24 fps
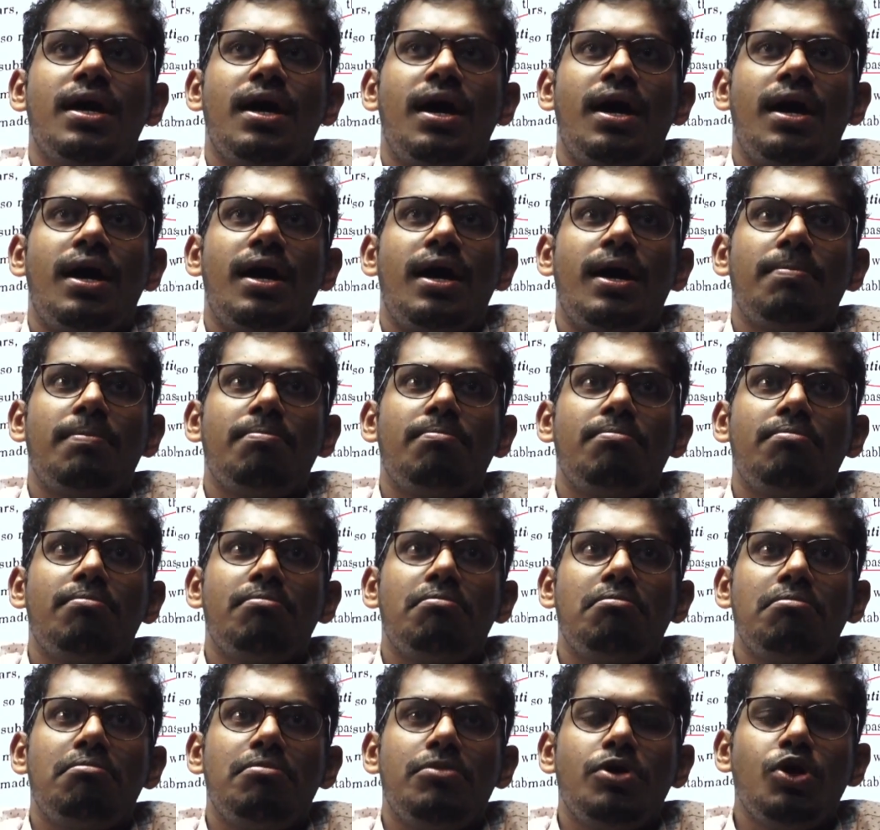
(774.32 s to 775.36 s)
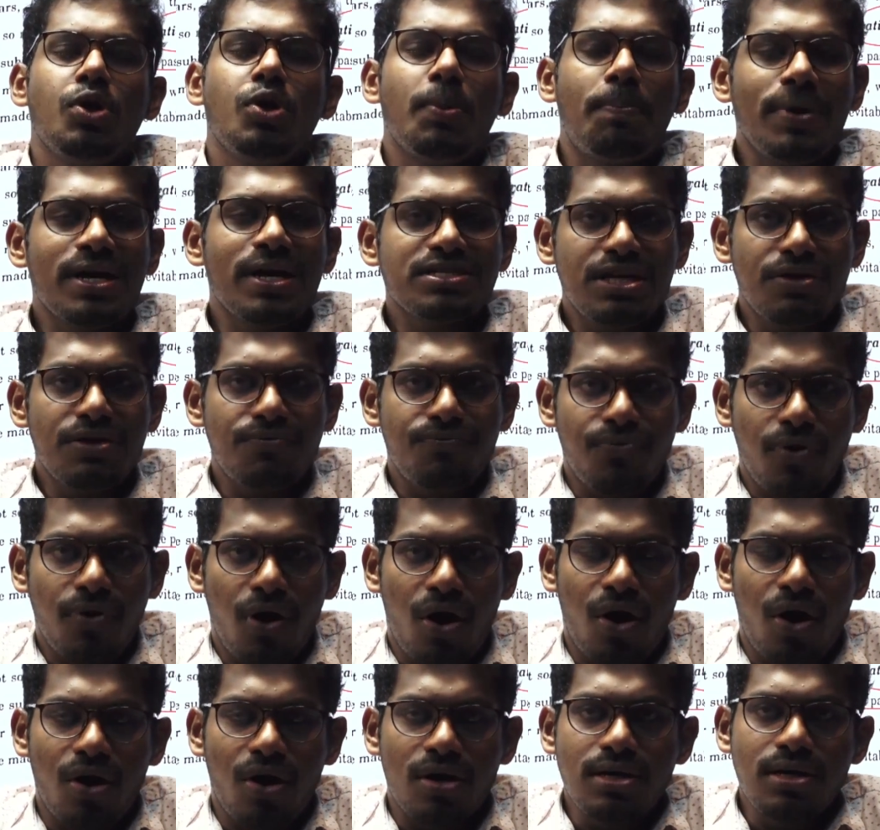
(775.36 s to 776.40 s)
UPSC
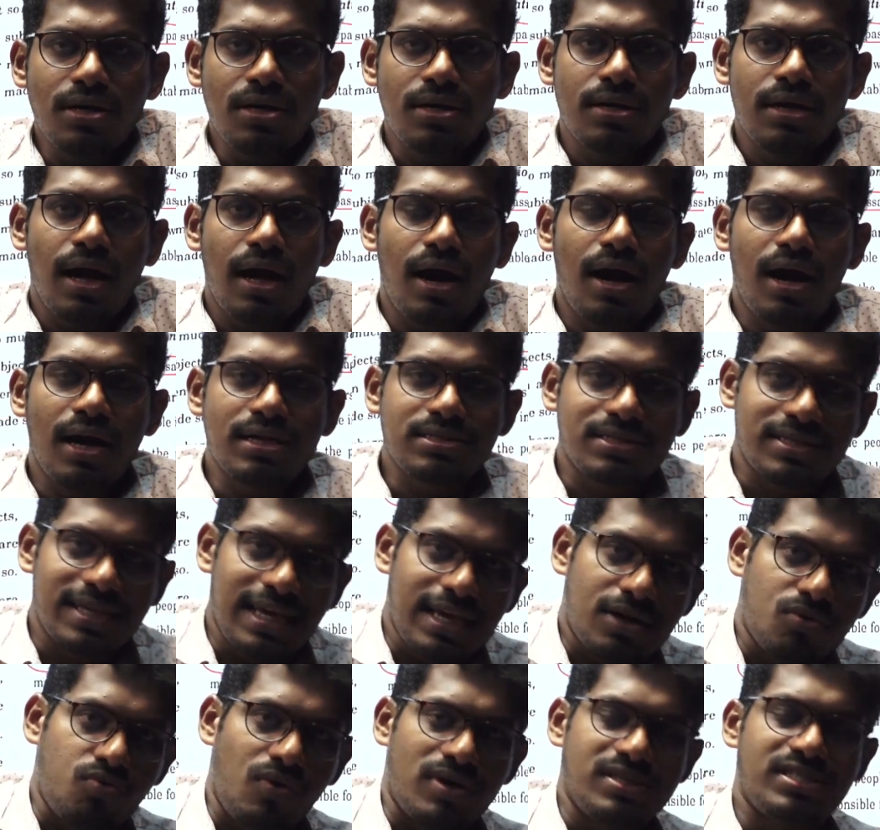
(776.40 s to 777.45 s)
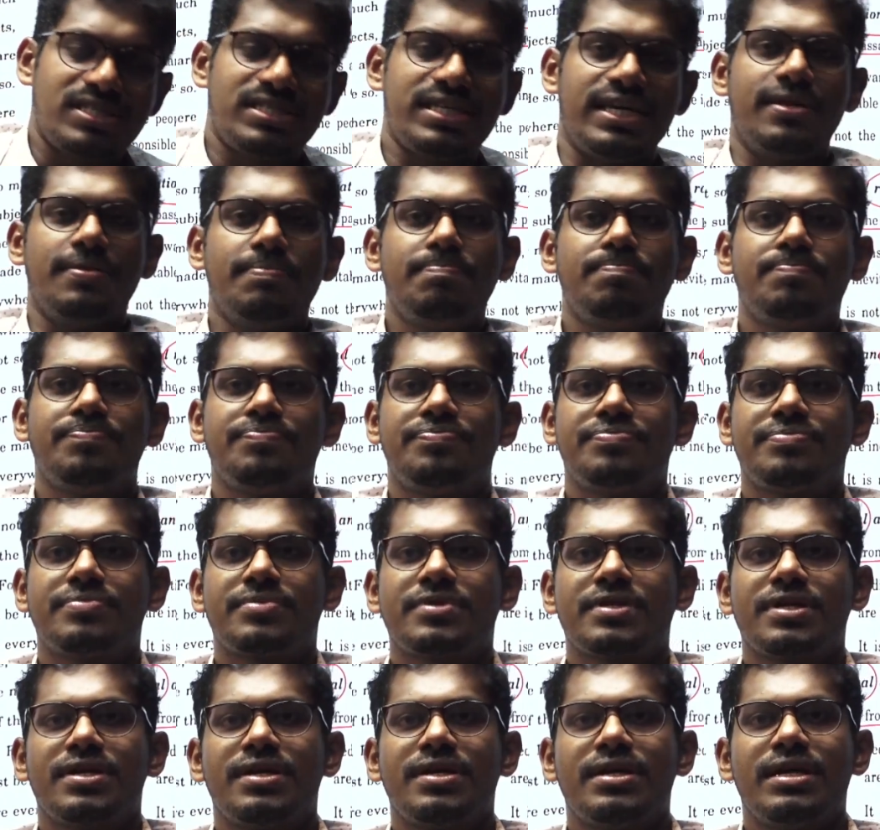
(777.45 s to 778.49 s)
won't ask a question
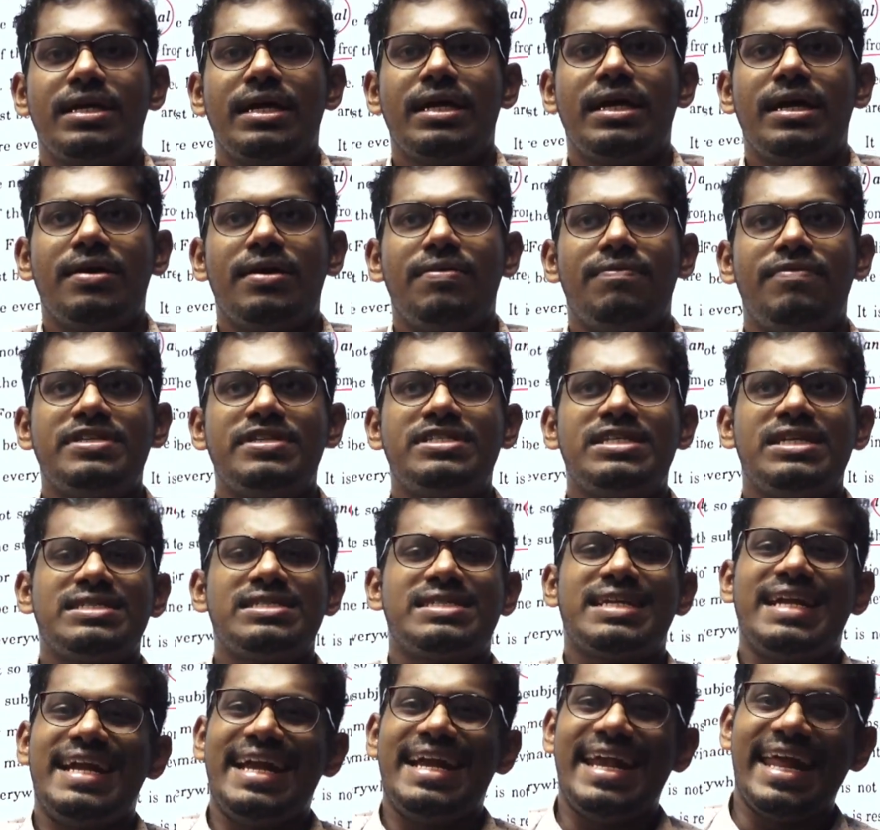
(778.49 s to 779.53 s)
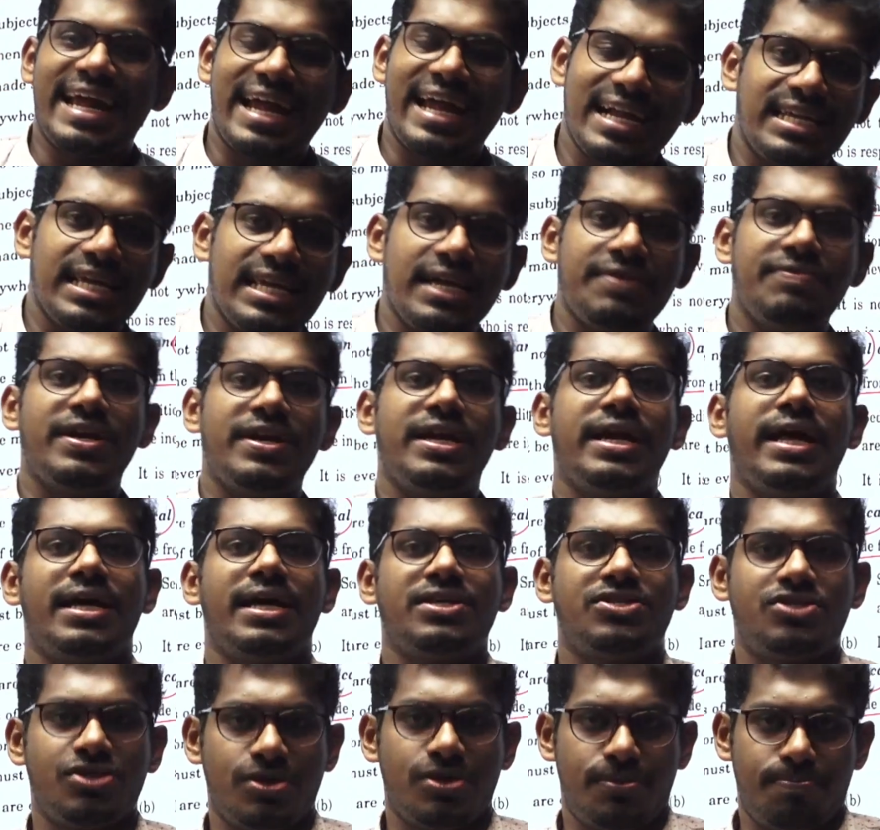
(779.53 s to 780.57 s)
which is negative in
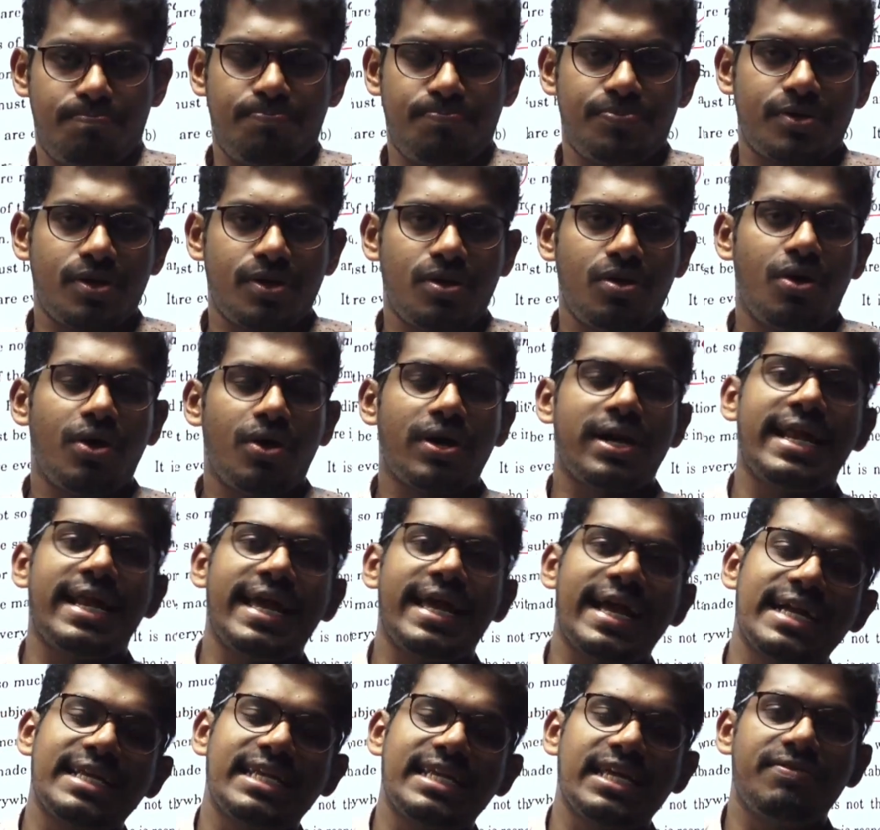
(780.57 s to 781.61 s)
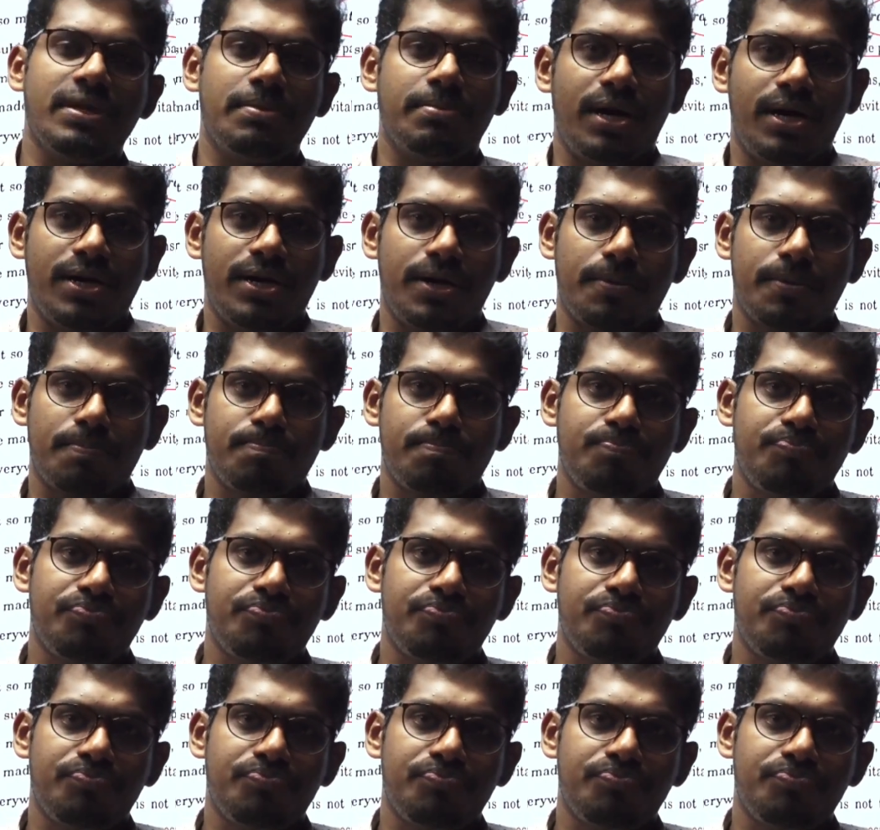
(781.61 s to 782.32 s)
nature or negative in manner.